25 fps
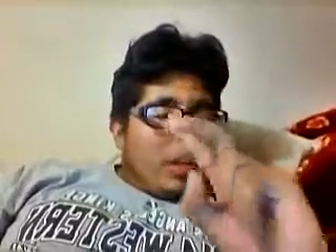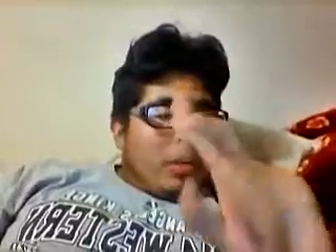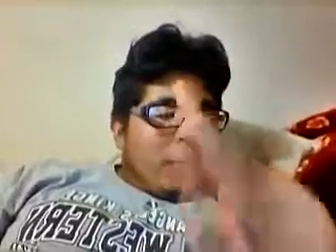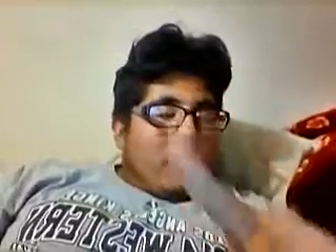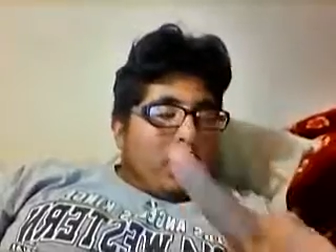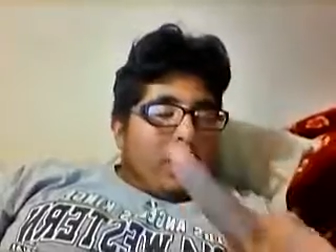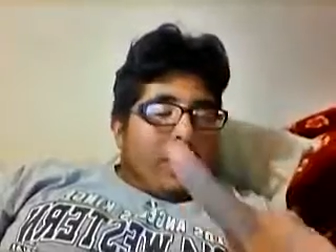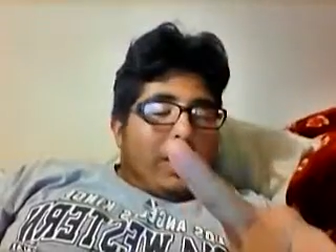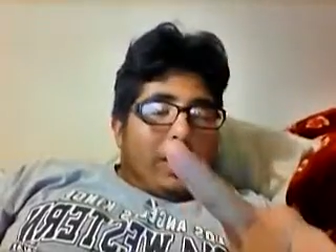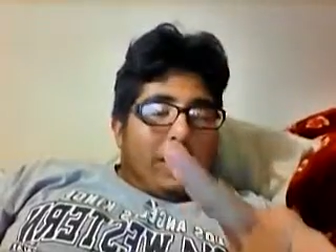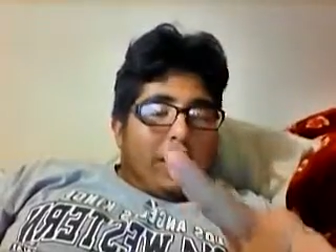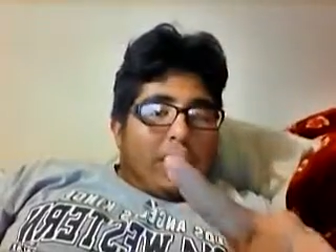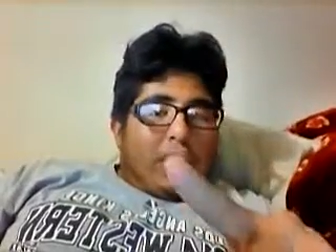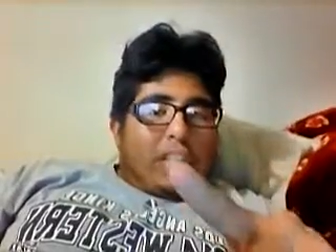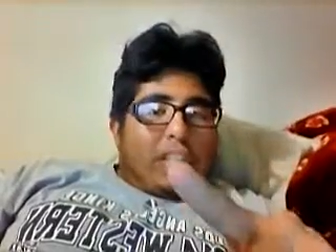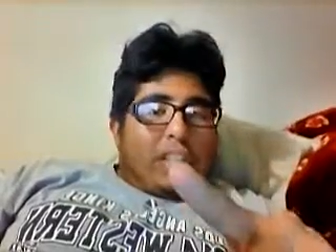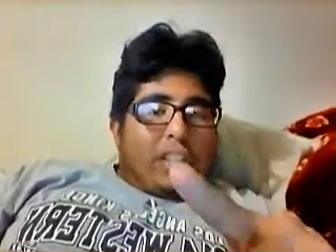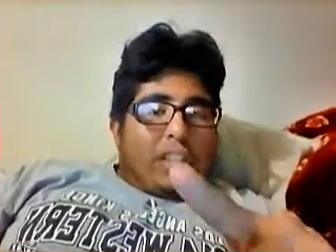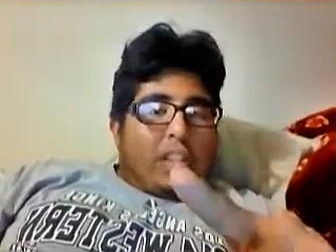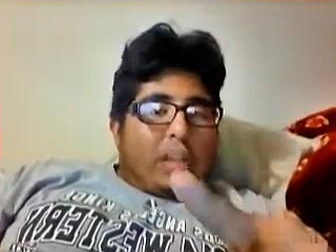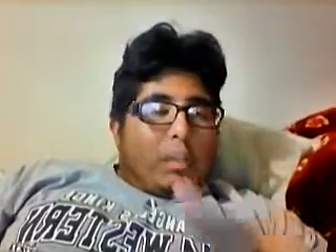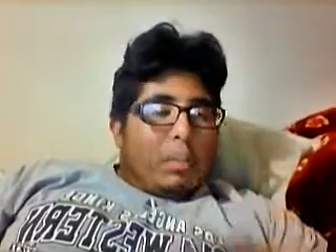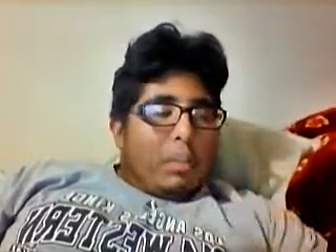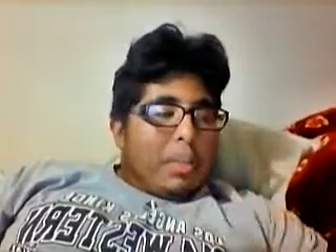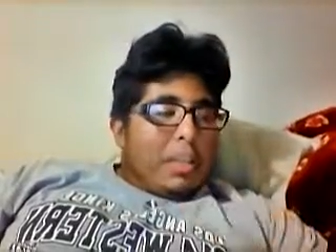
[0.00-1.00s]

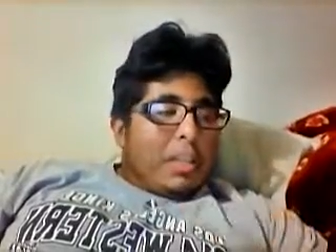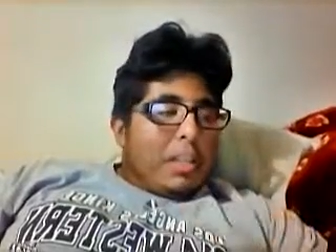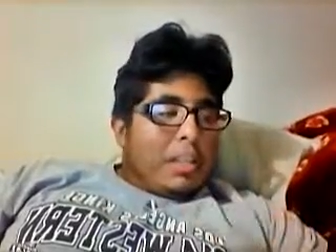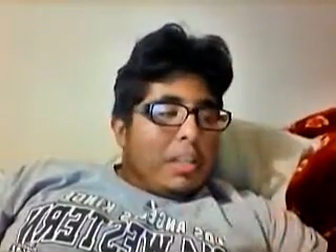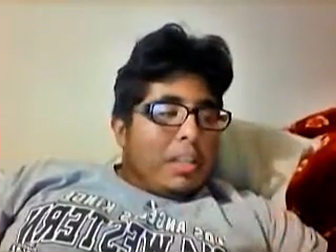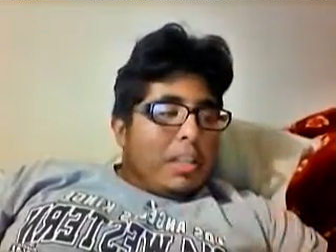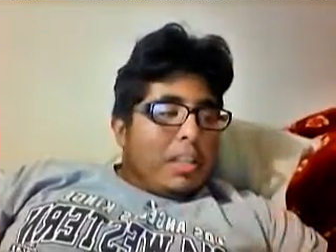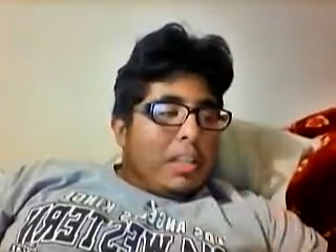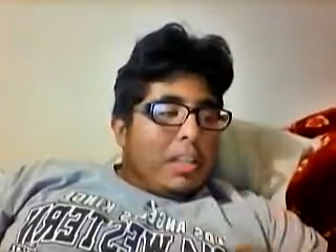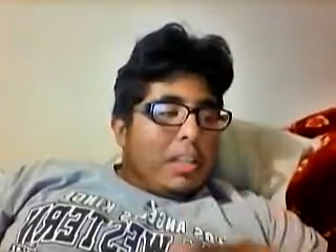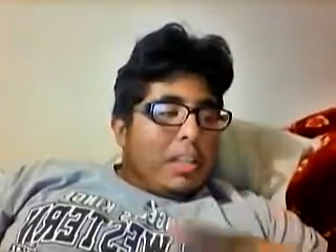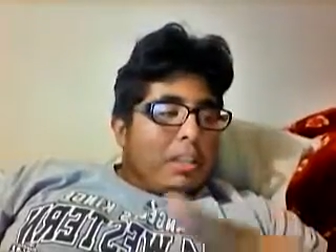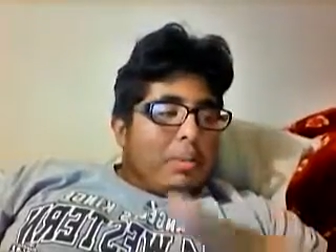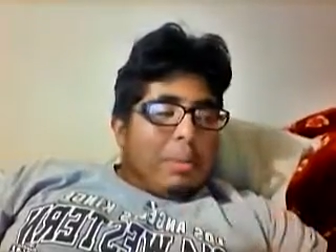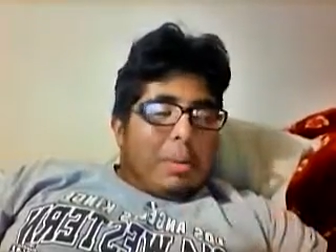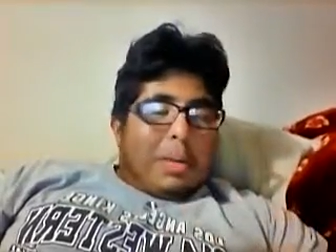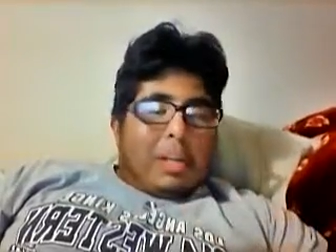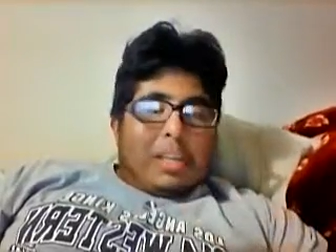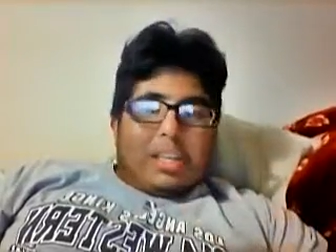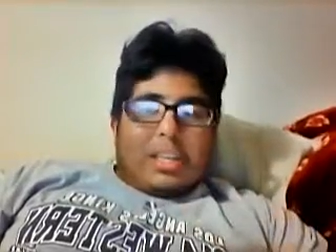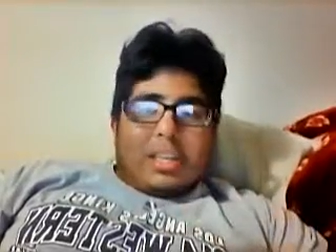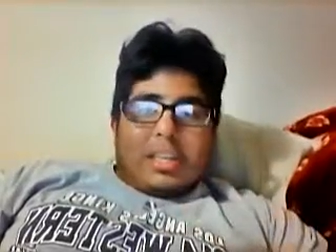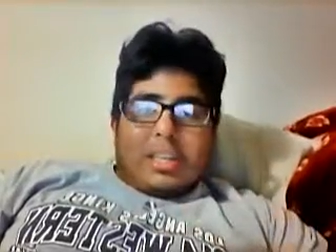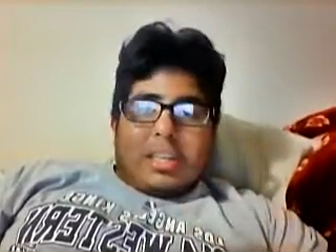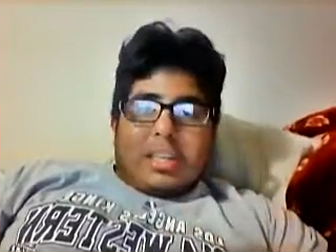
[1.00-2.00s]
which, I mean,
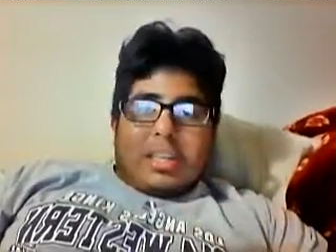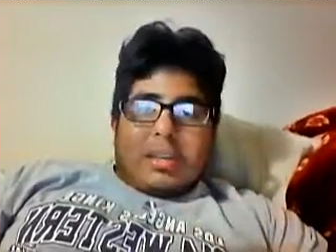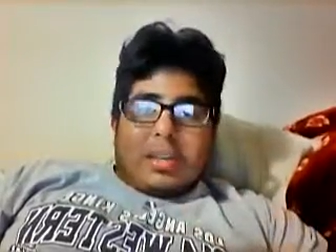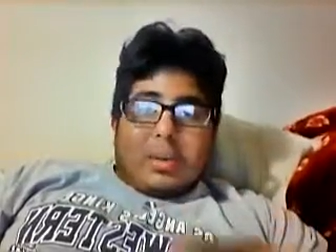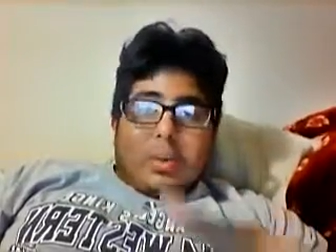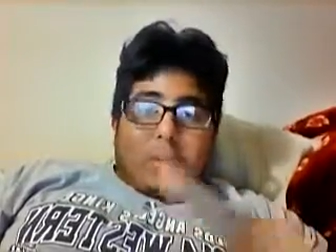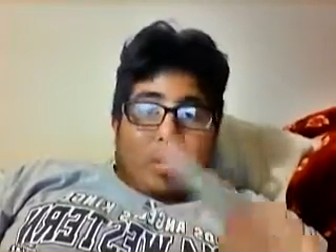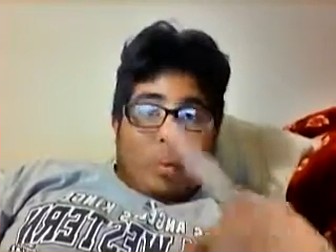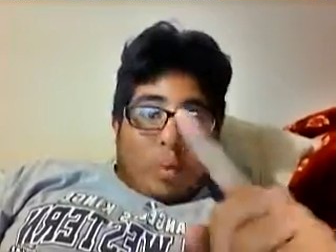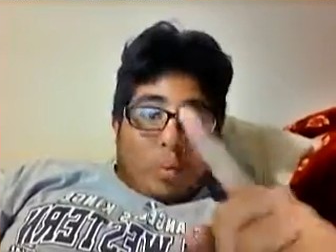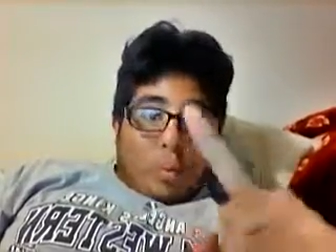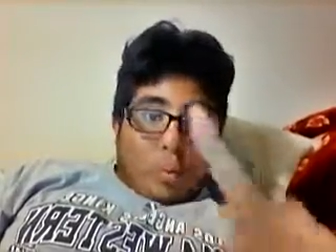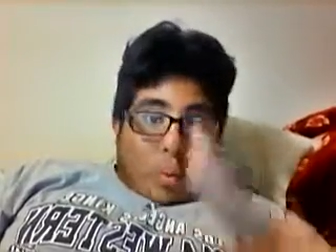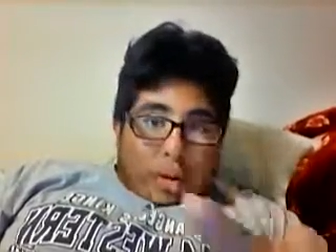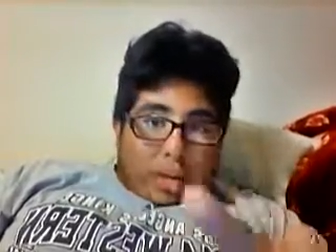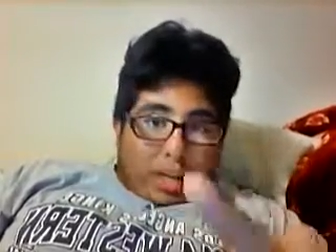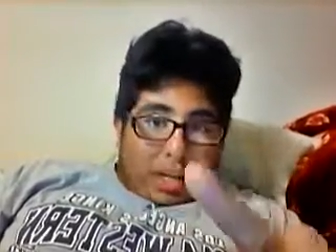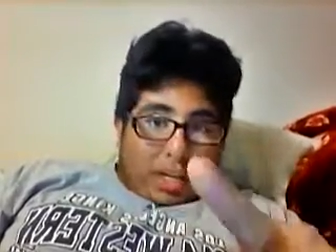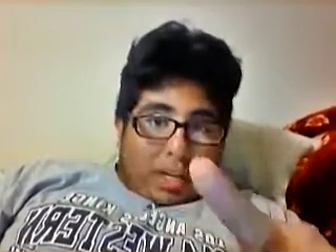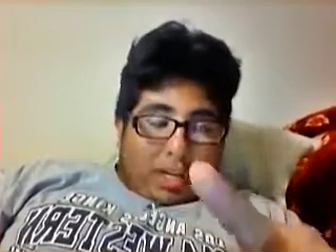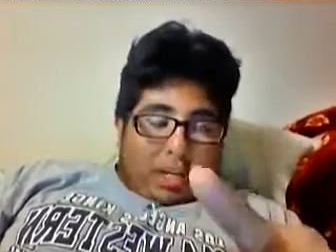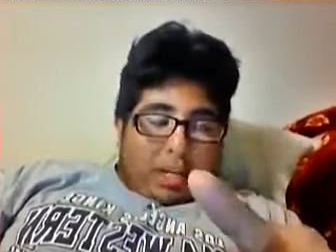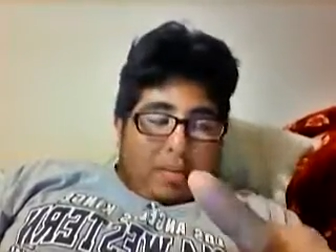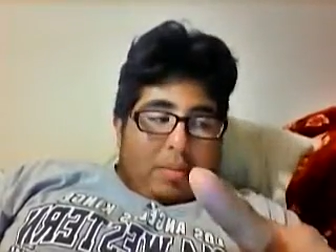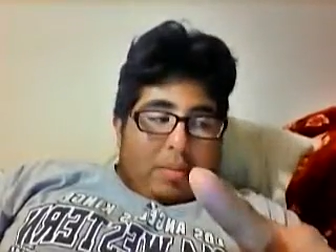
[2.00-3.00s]
Spurs could have
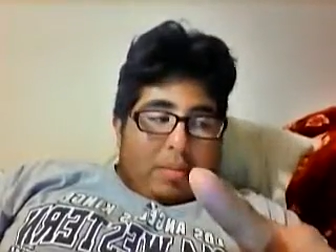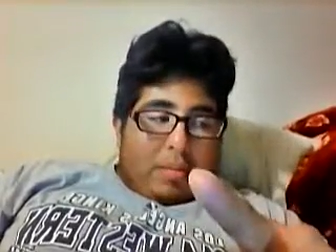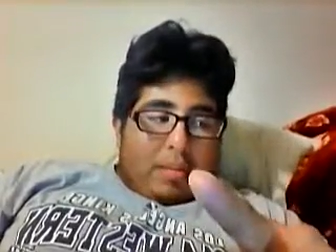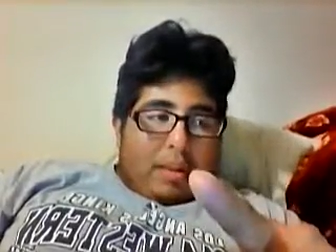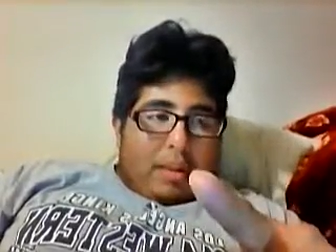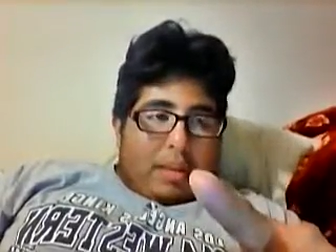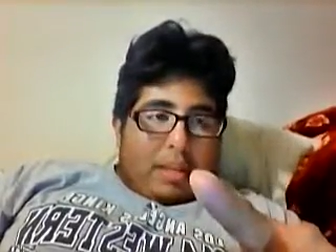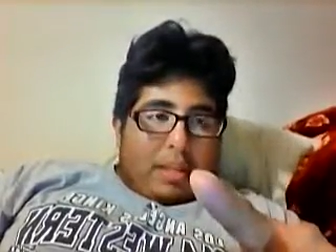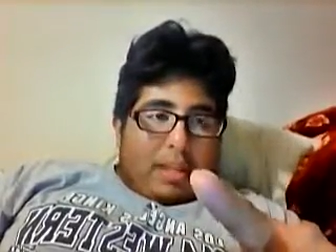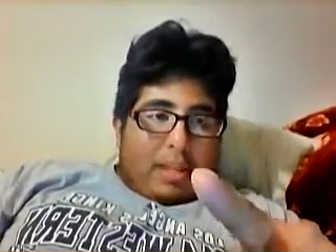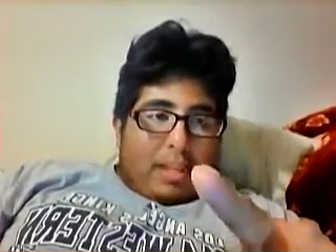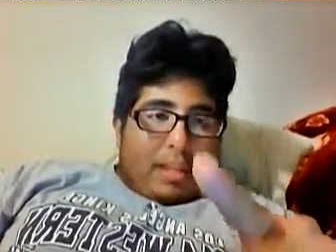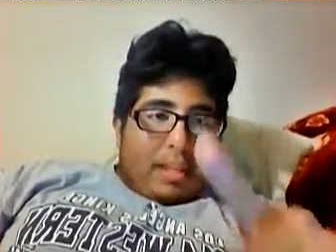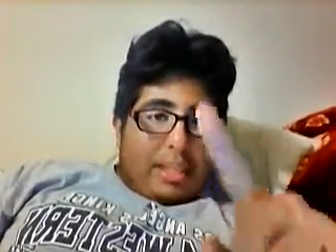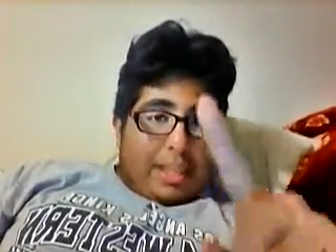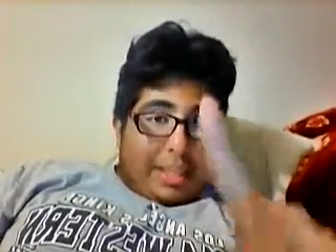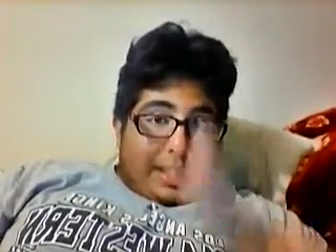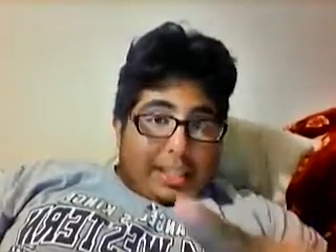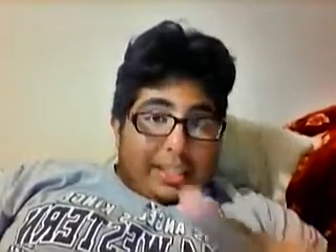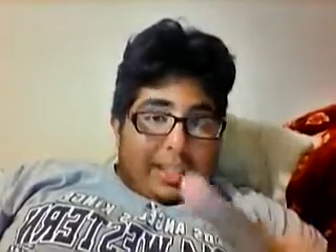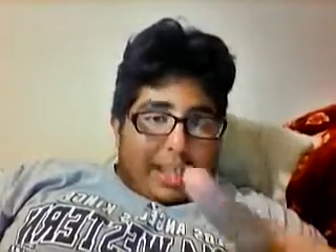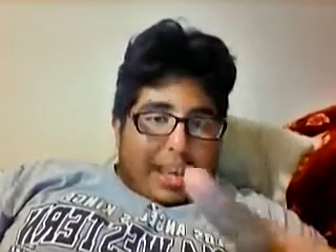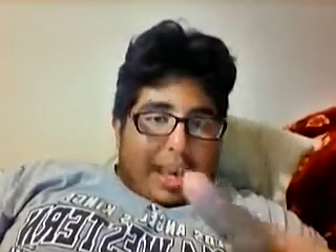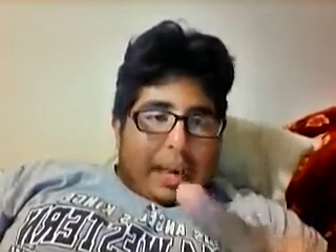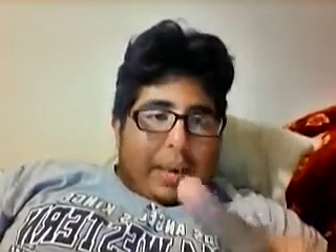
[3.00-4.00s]
won, I think,
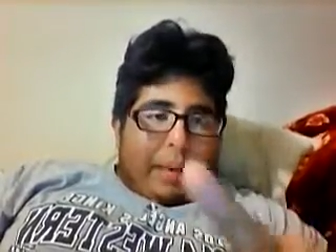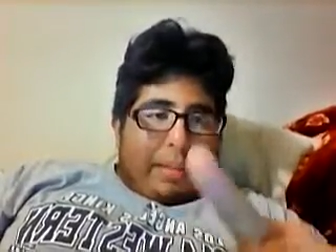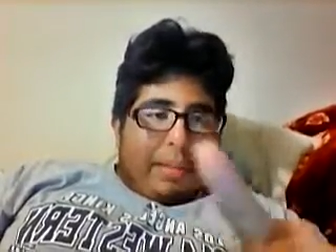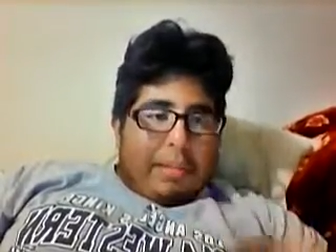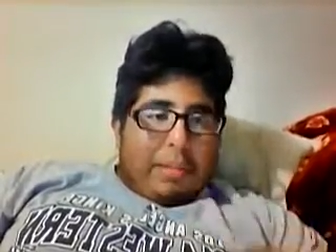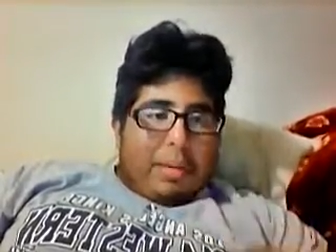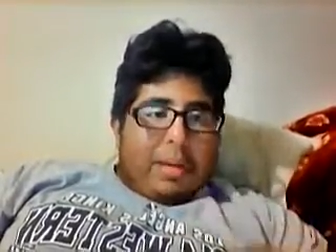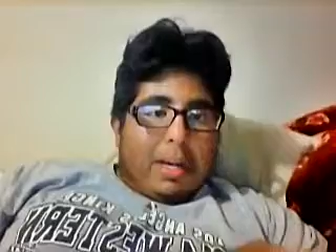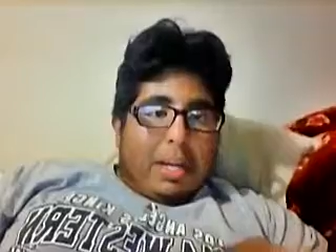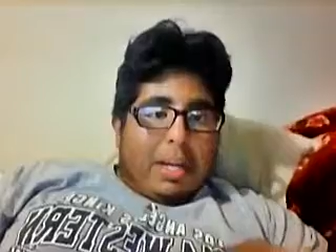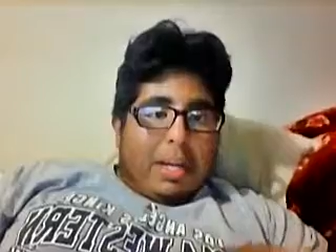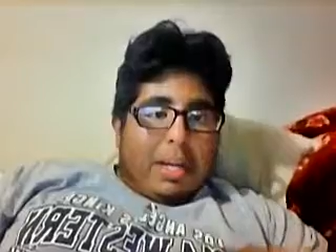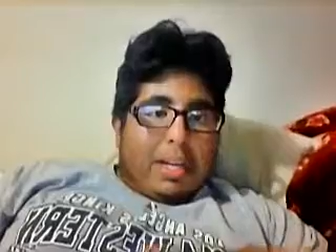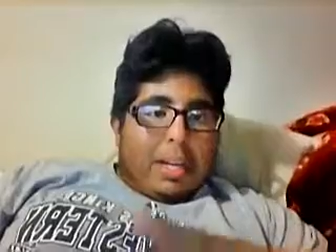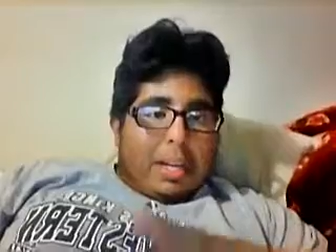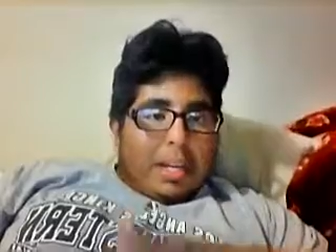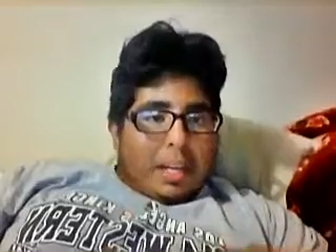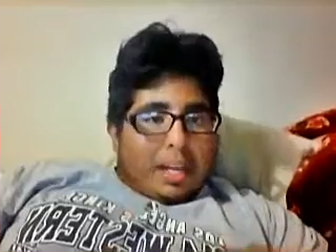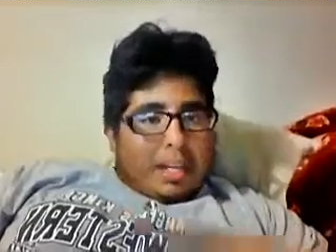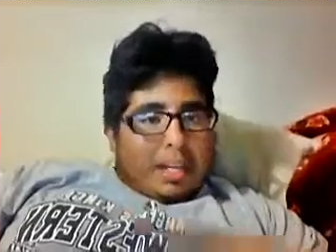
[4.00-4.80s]
this game, but